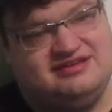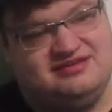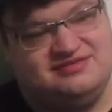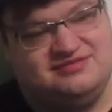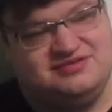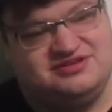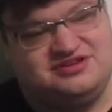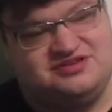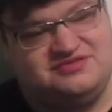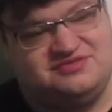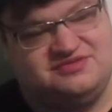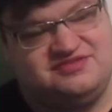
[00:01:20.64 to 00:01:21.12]

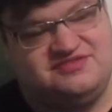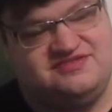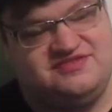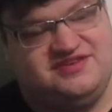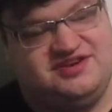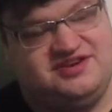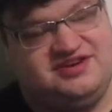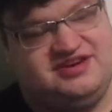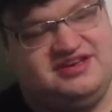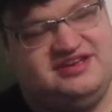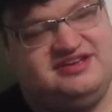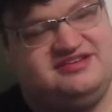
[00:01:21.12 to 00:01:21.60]
Which was
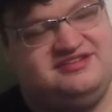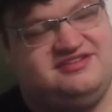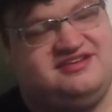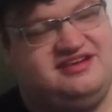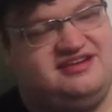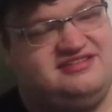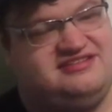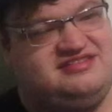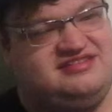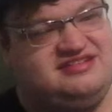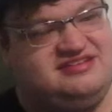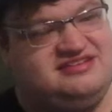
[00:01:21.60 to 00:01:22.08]
very
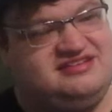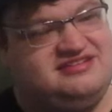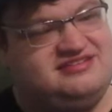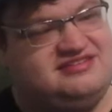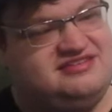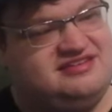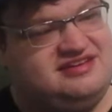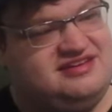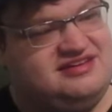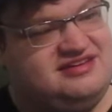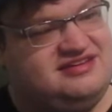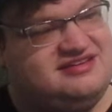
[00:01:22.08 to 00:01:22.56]
interesting to
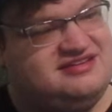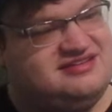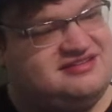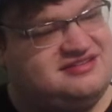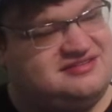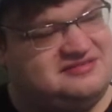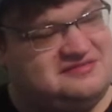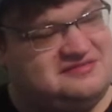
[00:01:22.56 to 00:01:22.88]
see.